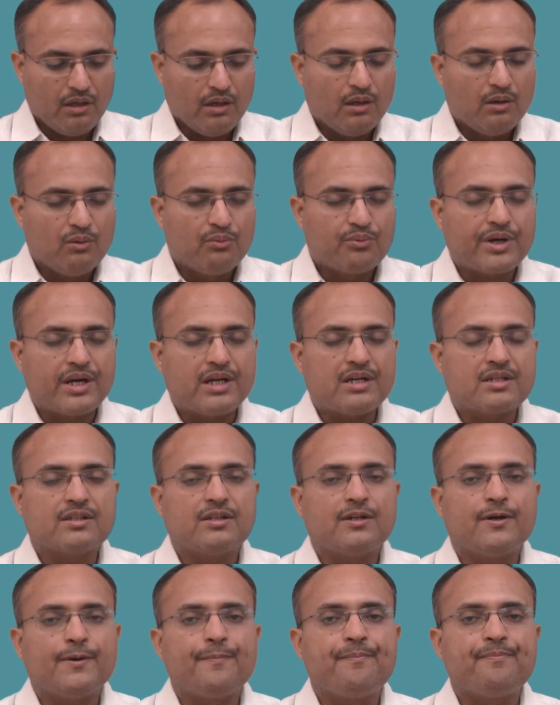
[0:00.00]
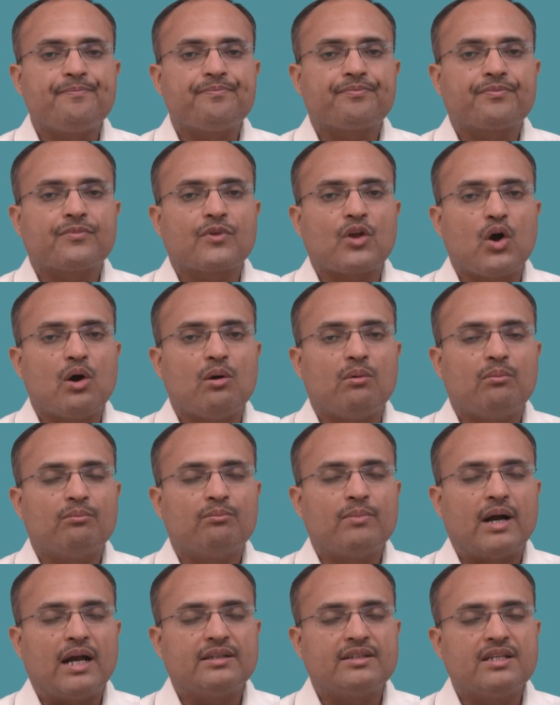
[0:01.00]
Friends,
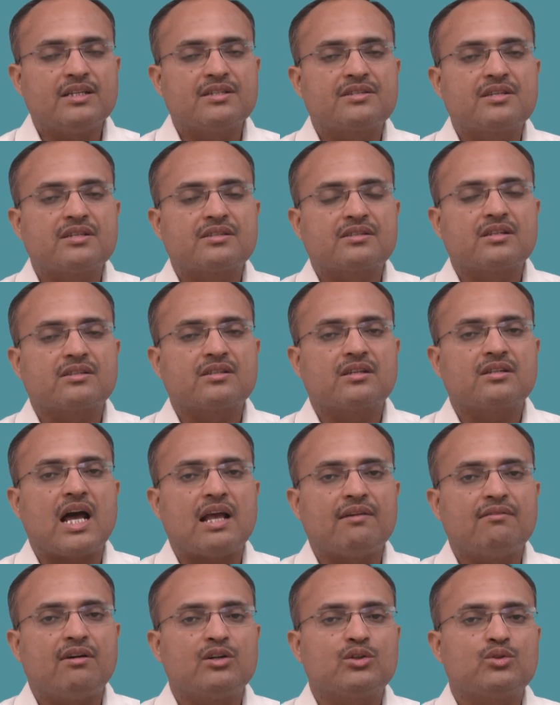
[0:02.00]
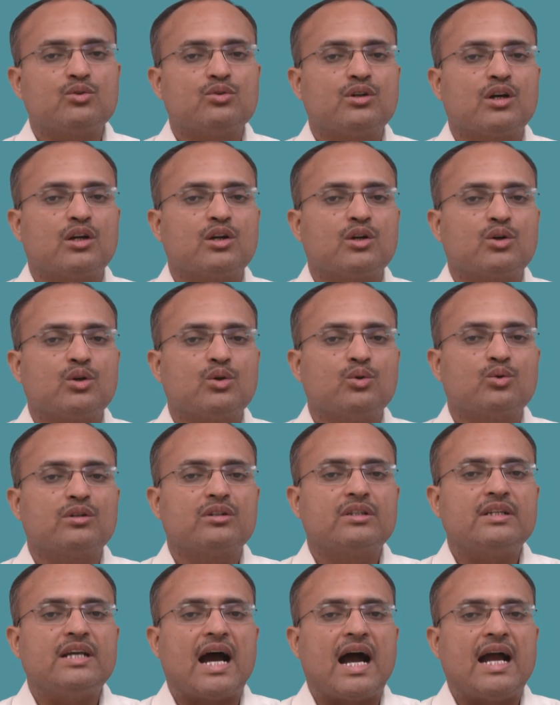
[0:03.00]
by this discussion I want to
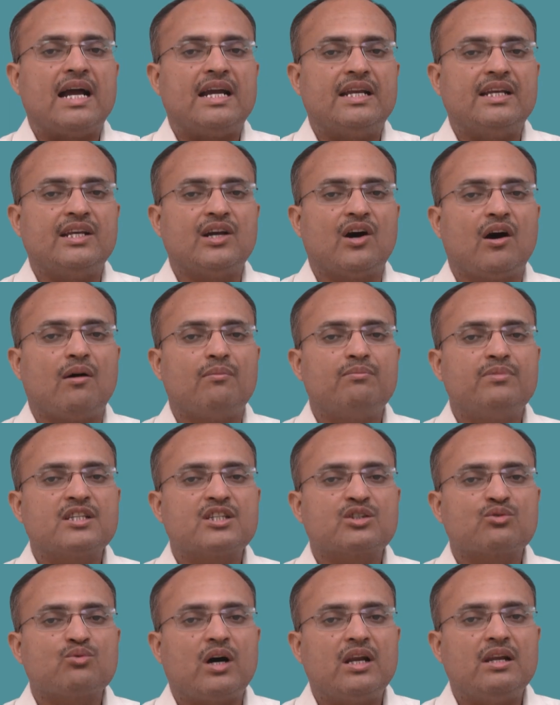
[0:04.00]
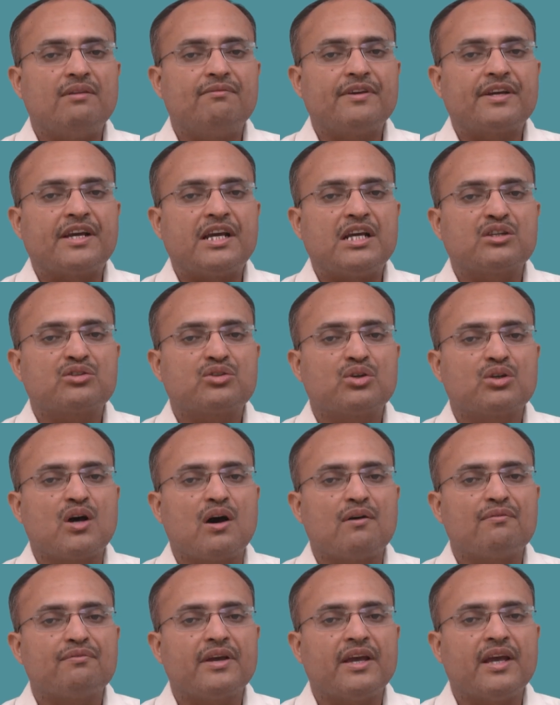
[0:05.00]
conclude the idea of disqualification
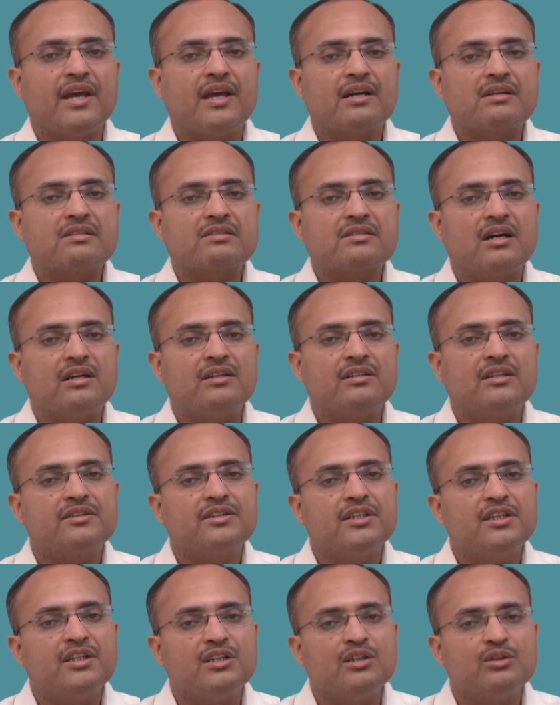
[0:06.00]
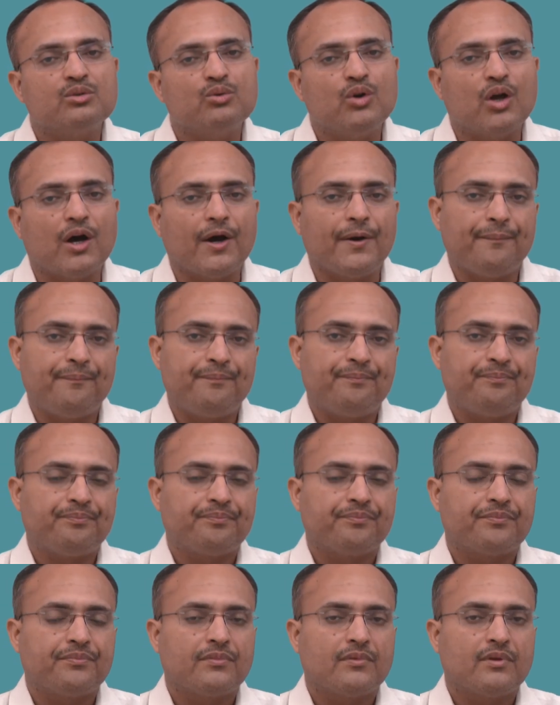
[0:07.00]
of heirs under the Hindu law.
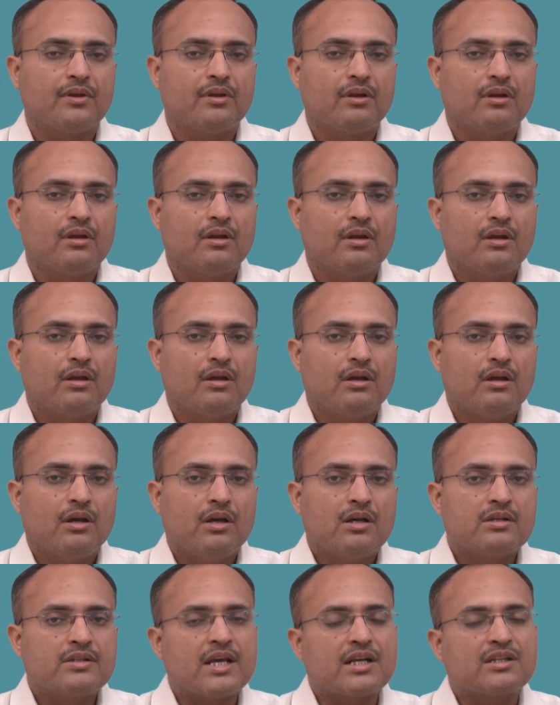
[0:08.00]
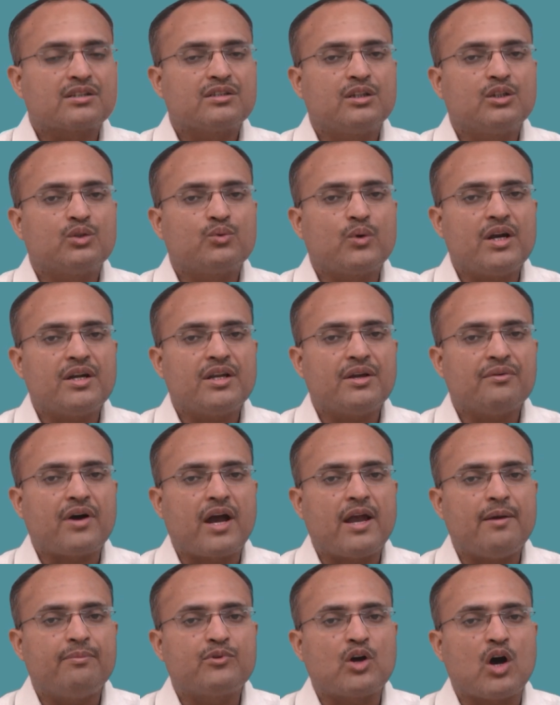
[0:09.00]
Section
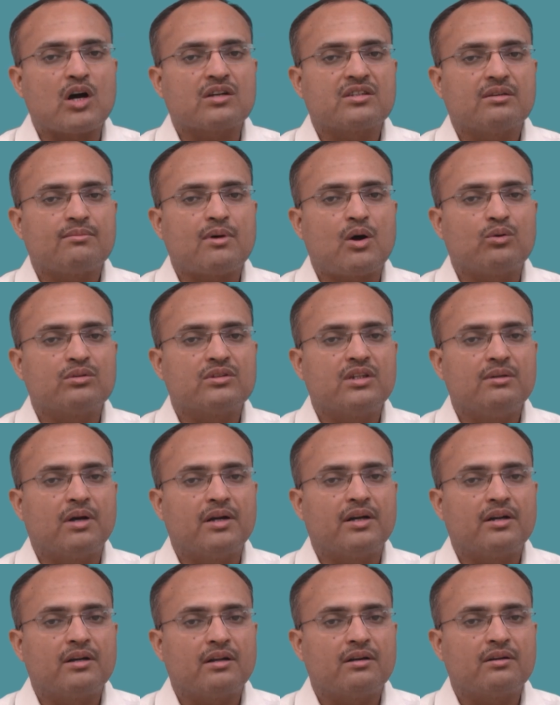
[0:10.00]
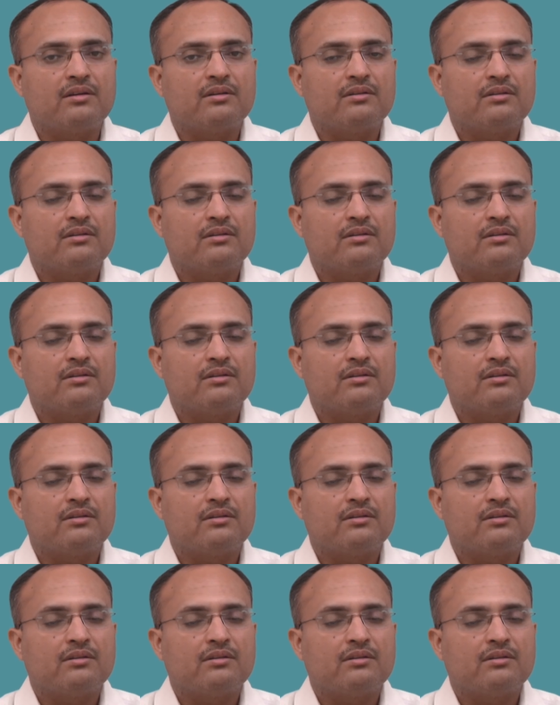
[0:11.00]
25 talks about the murderer.